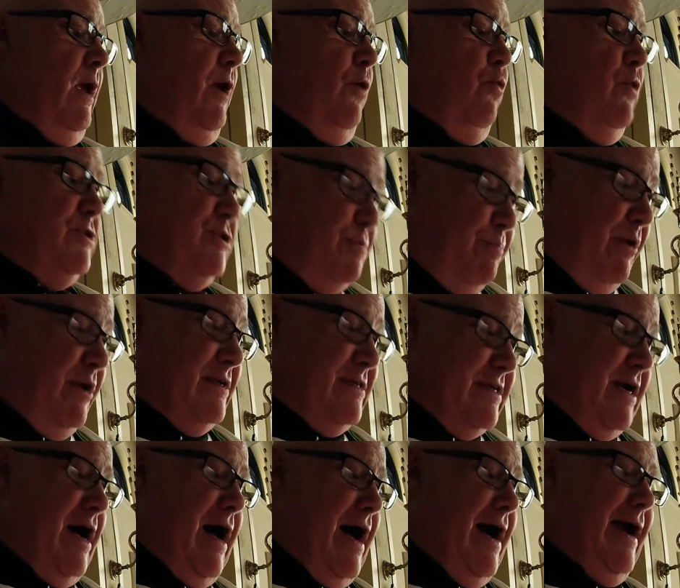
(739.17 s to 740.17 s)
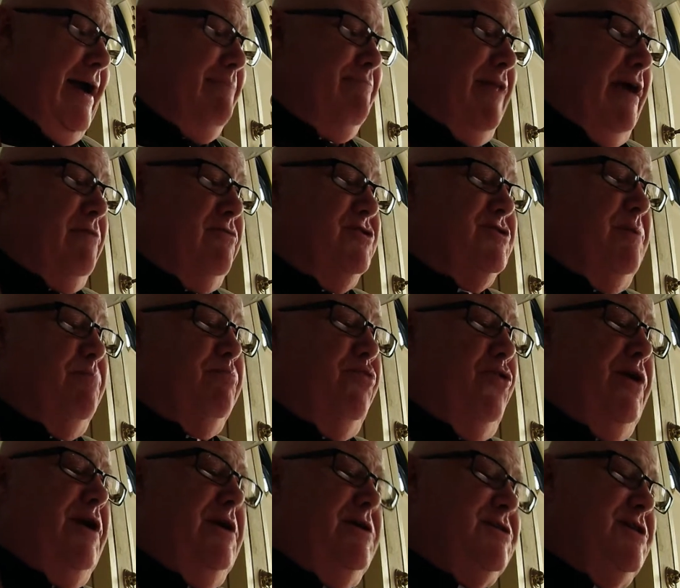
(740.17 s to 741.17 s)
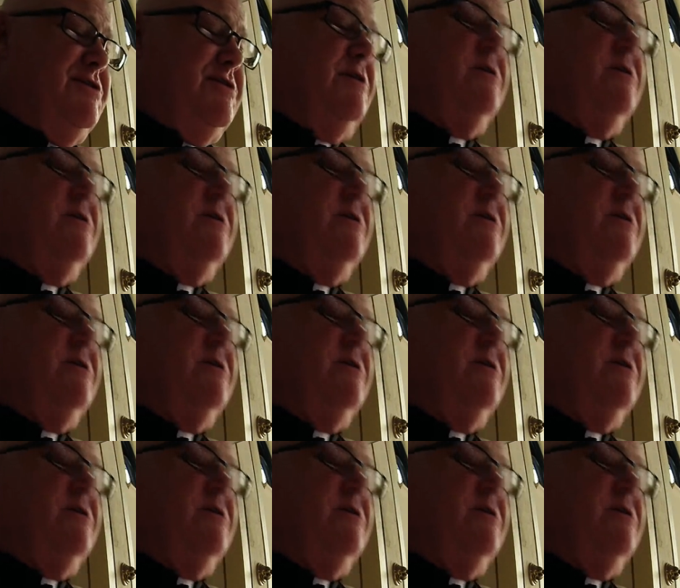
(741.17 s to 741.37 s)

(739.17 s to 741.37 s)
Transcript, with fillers: Once upon a time, there was a priest